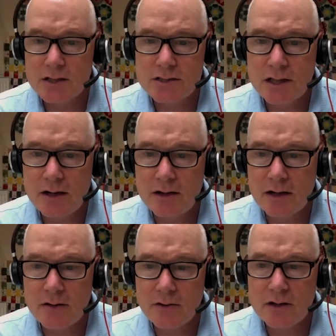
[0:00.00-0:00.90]
just
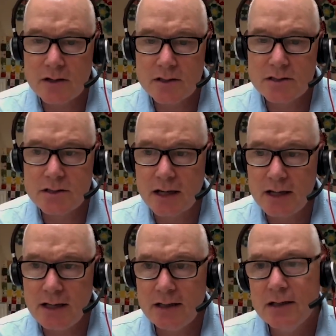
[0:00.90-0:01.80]
another
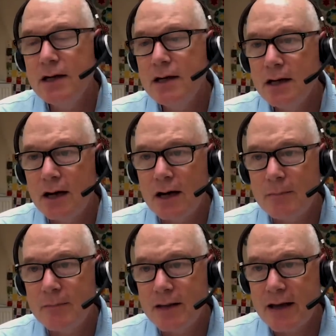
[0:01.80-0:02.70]
study
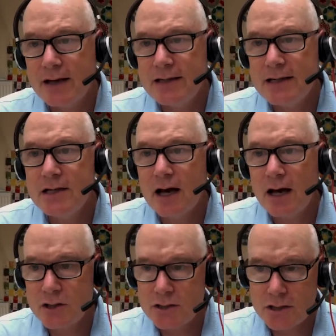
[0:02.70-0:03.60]
um, that did
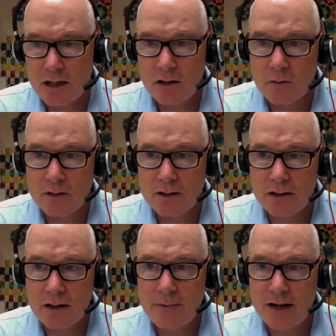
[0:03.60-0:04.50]
not show
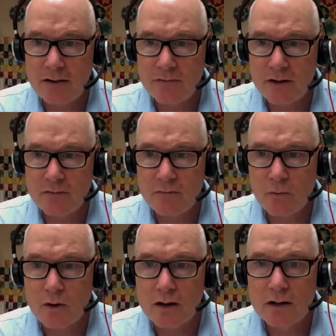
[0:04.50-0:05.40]
a benefit
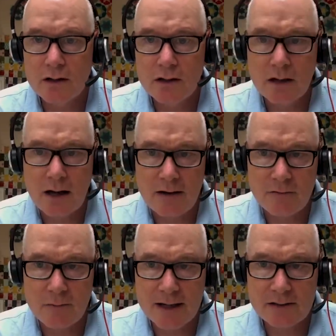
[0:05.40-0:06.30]
for
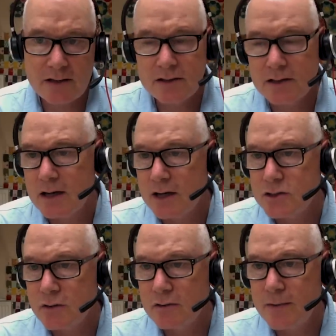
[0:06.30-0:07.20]
ivermectin, did not
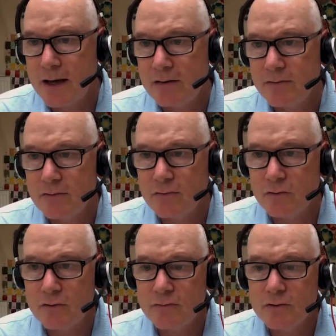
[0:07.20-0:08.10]
show a benefit
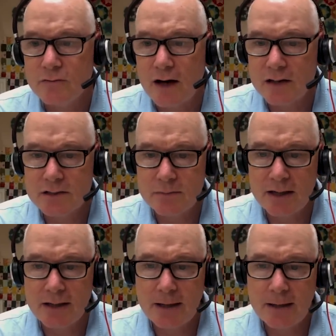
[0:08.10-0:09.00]
for
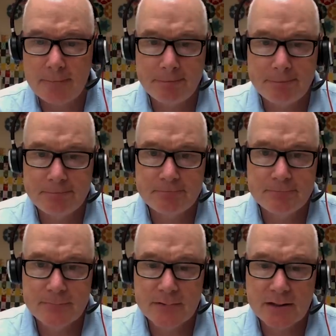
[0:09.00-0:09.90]
fluvoxamine.
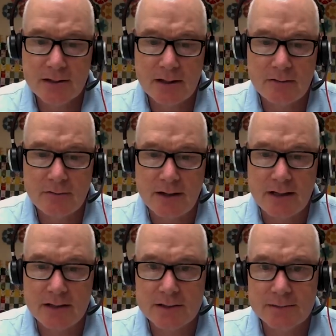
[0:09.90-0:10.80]
All
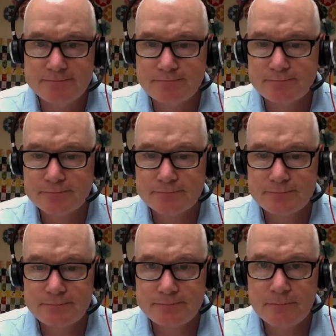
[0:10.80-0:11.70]
right.
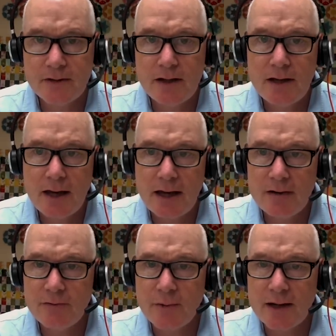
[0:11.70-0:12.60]
And
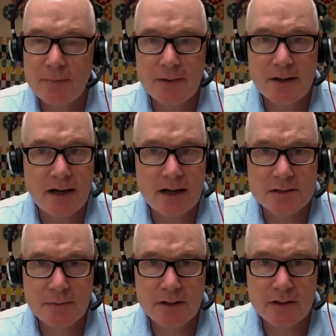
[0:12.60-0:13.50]
if you end up in the
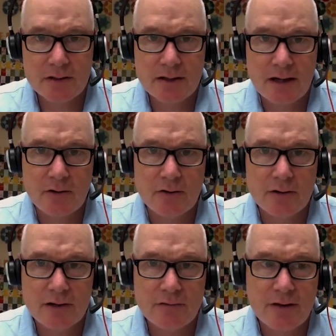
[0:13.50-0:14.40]
hospital, that
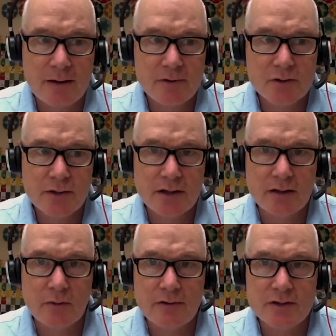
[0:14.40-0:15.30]
early inflammatory,
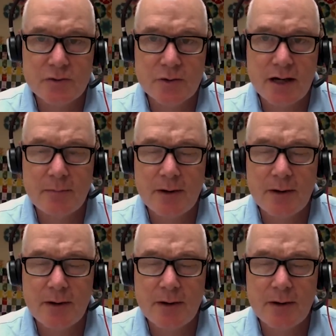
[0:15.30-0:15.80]
lower respiratory